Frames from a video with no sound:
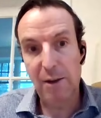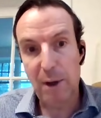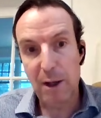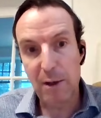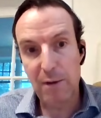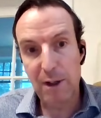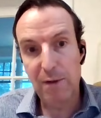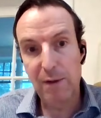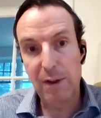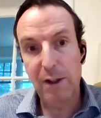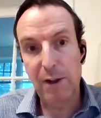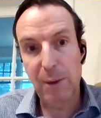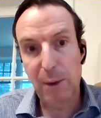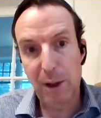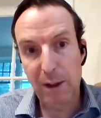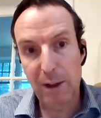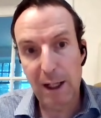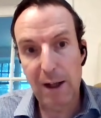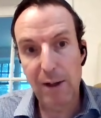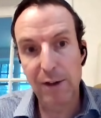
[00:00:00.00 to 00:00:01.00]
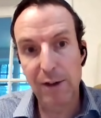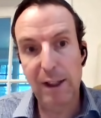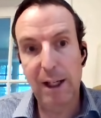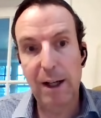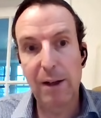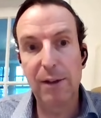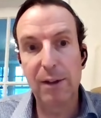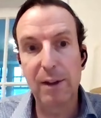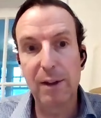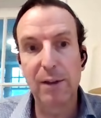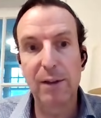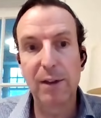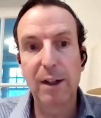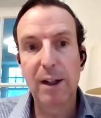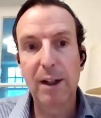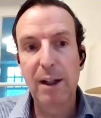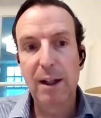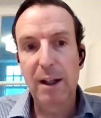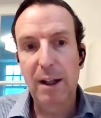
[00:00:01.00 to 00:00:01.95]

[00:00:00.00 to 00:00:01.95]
to 150, 200,000 ounces.